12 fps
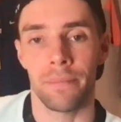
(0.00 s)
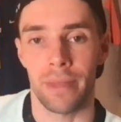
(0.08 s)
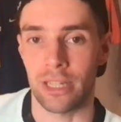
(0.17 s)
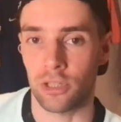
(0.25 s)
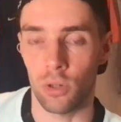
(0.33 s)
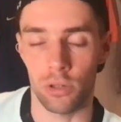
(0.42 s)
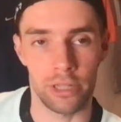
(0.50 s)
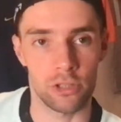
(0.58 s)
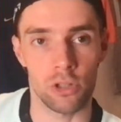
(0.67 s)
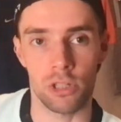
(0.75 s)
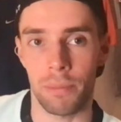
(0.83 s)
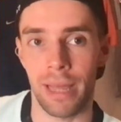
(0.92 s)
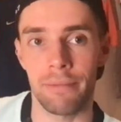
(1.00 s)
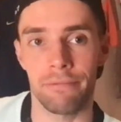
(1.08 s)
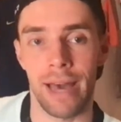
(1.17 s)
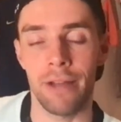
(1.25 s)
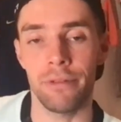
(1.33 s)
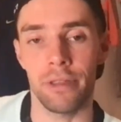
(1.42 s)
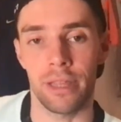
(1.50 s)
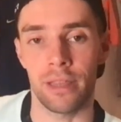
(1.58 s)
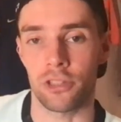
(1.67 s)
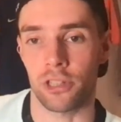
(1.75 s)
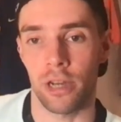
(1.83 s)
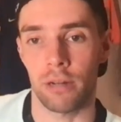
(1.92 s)
He's not to blame for everything
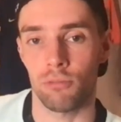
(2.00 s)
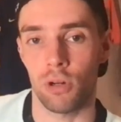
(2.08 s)
that's going